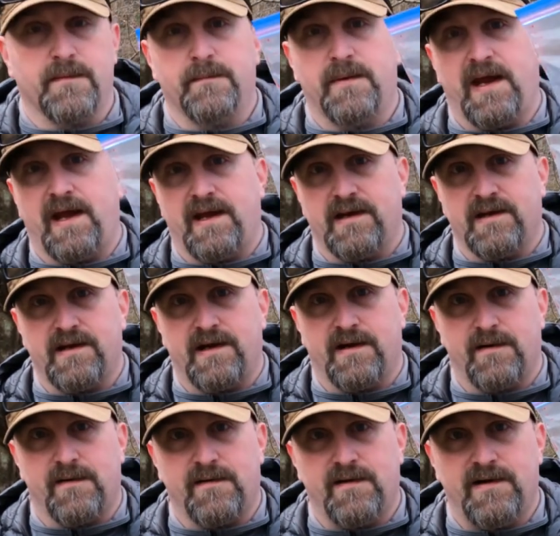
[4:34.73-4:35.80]
of bait
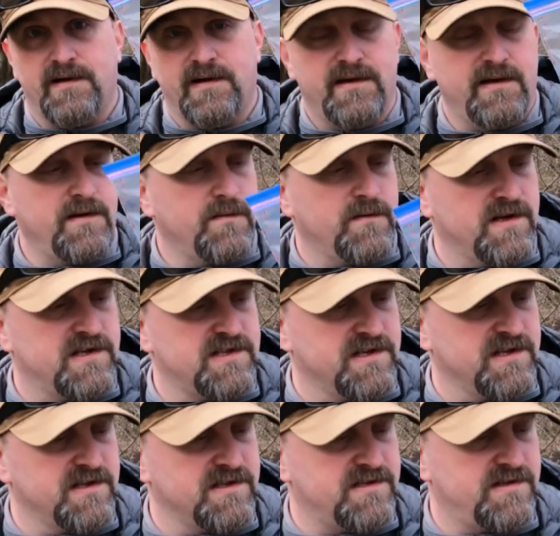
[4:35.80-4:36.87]
here, which
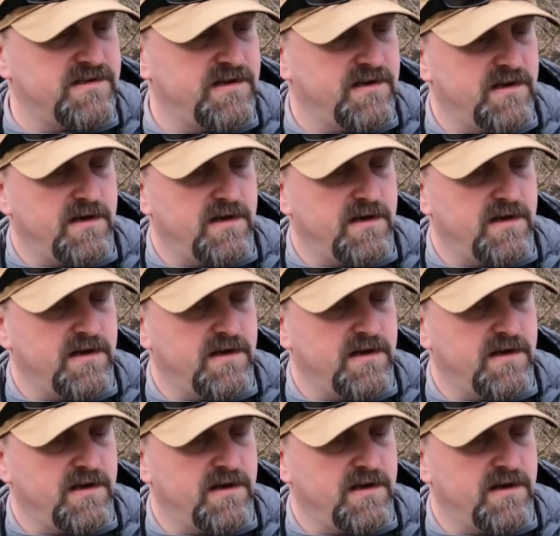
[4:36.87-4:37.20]
is